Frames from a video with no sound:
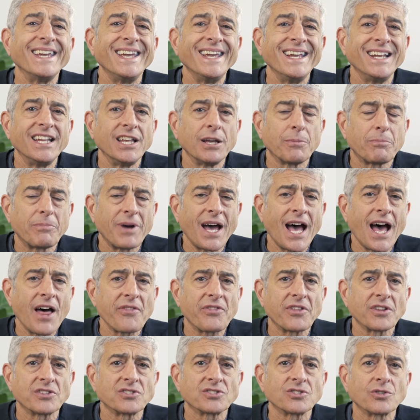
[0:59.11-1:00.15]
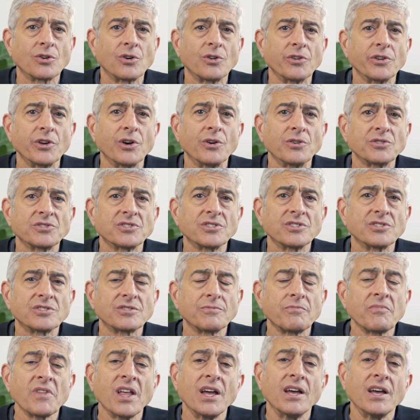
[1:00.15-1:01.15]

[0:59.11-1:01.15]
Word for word: idiopathic scoliosis.